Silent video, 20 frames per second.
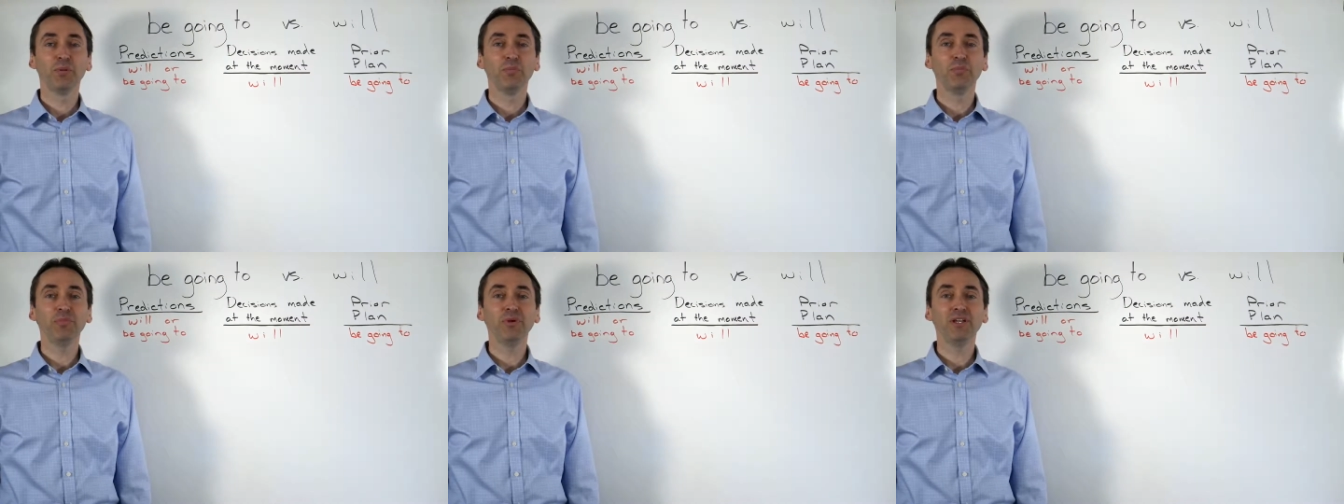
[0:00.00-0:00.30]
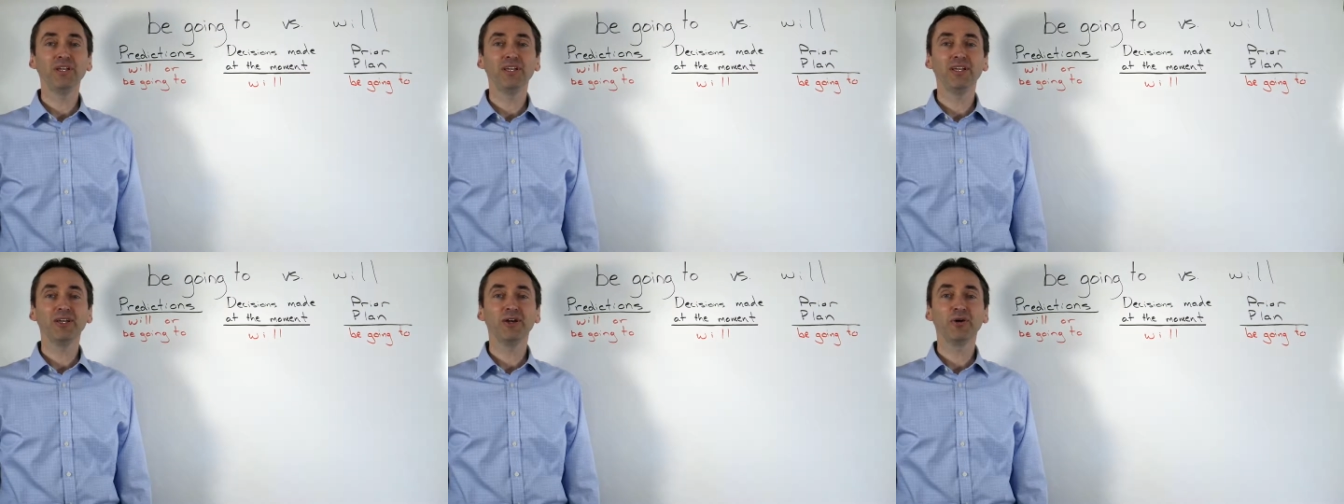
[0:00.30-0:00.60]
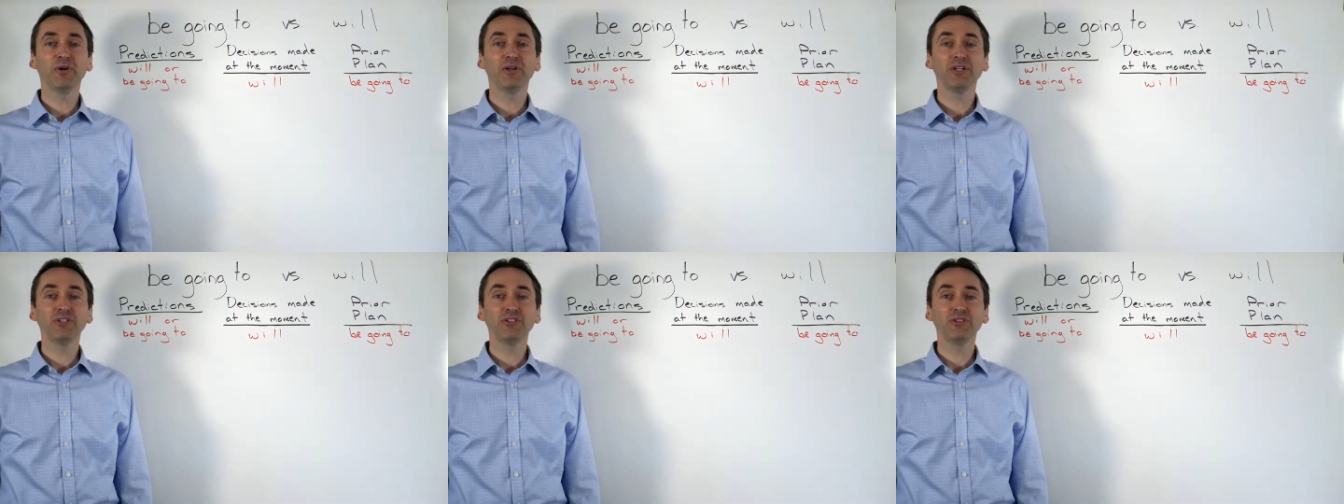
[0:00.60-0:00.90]
be
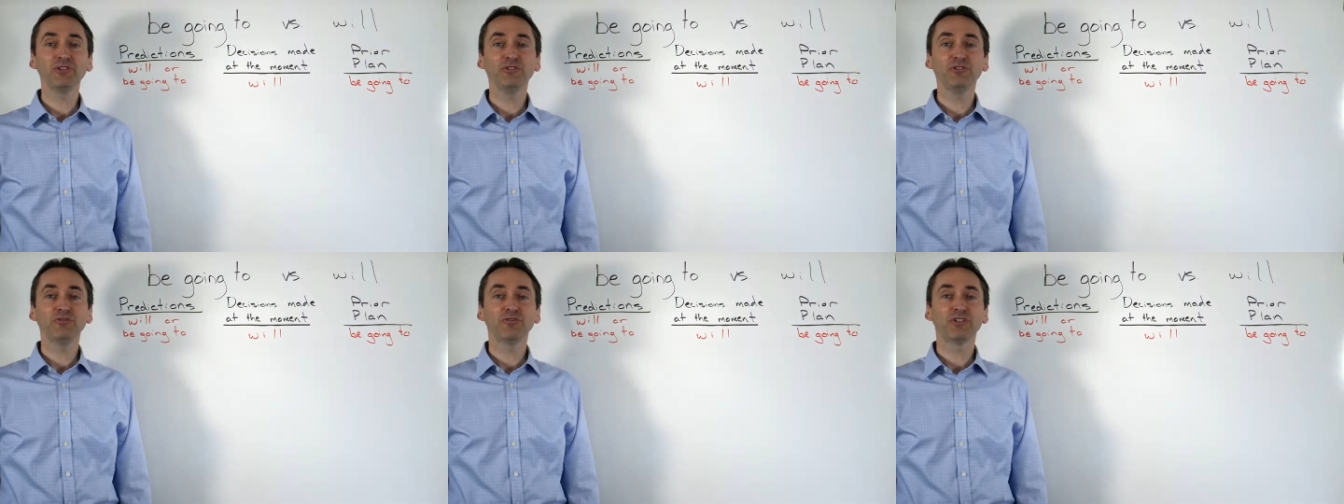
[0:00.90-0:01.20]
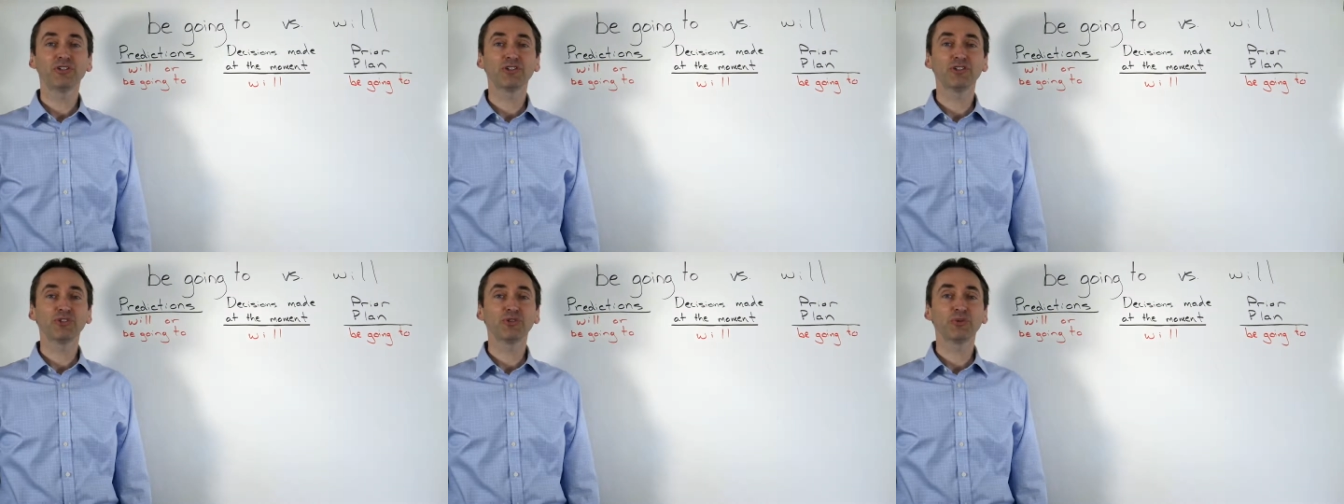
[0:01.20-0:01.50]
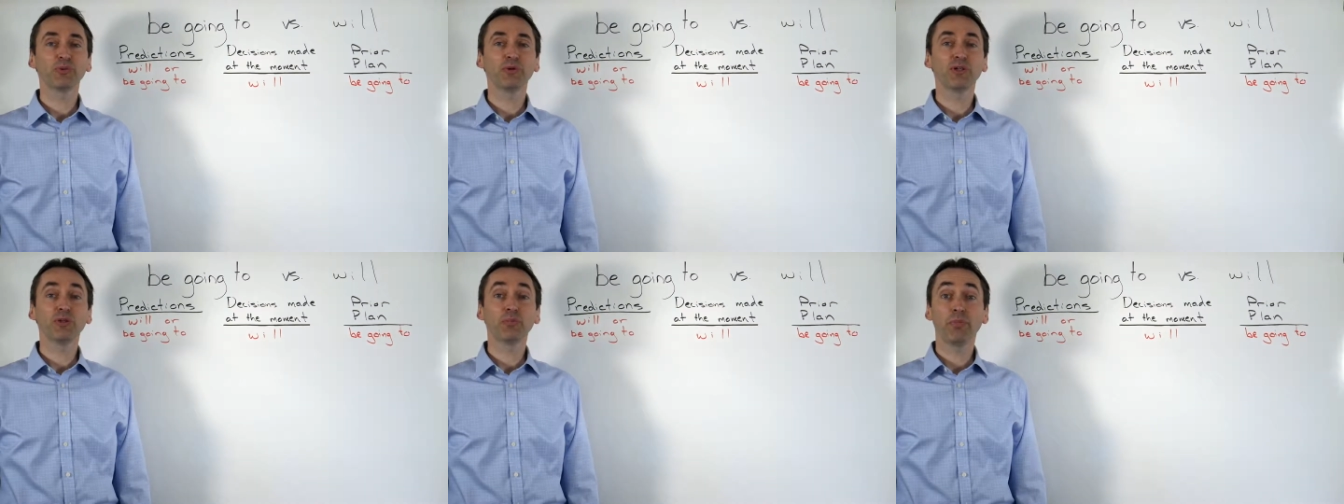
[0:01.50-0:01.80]
going to versus
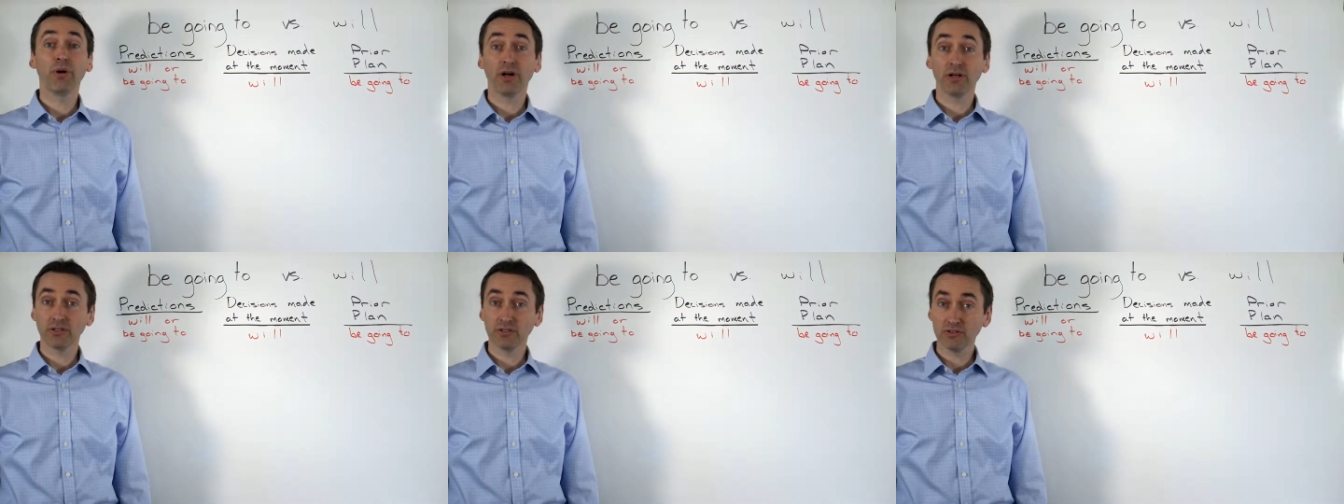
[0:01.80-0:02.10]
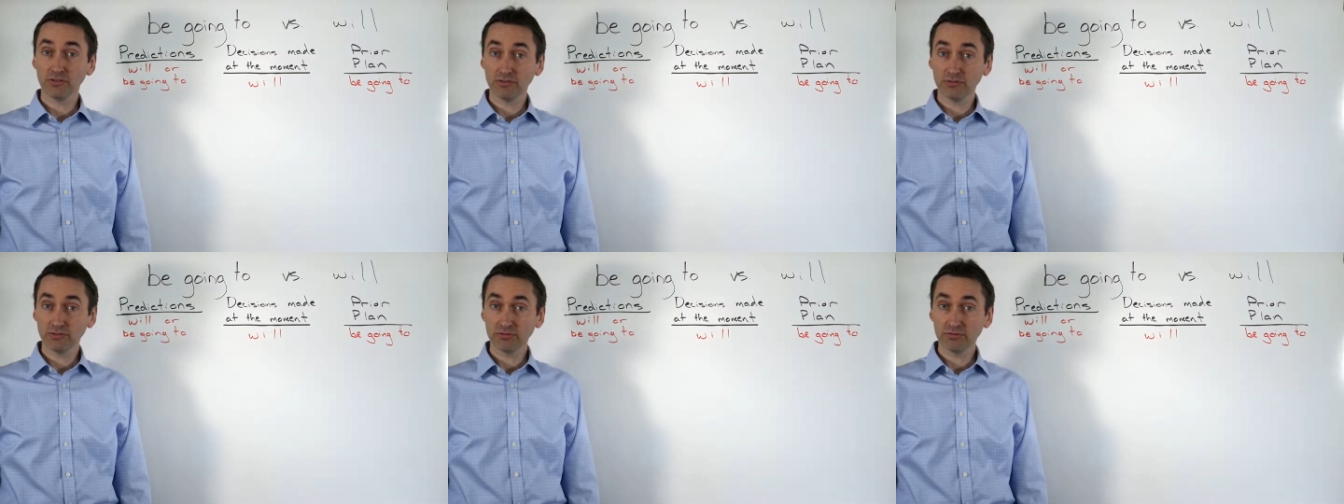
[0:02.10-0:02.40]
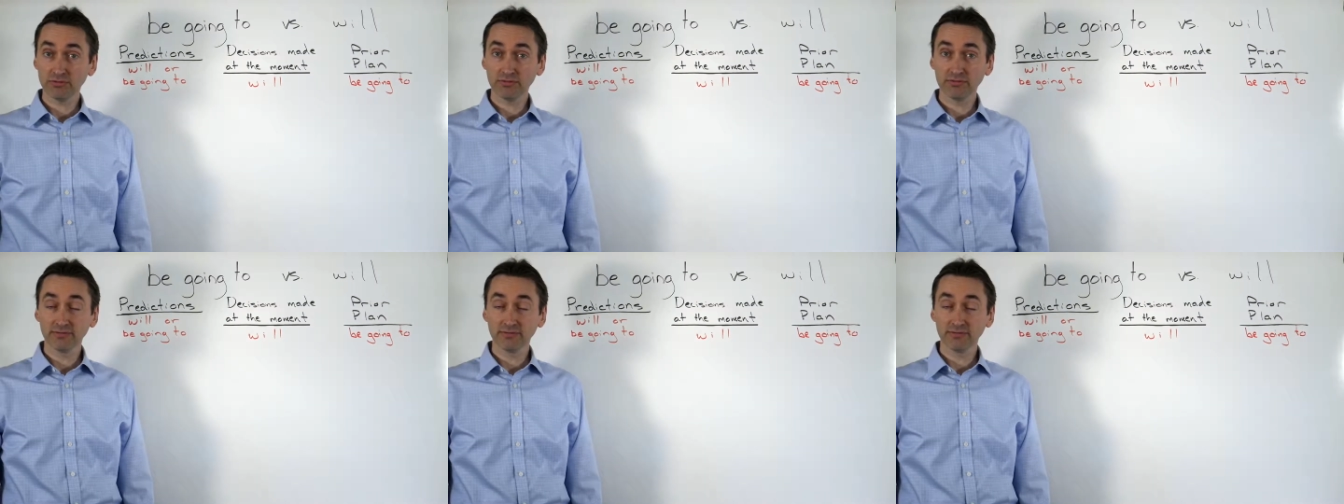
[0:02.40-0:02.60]
will part 2.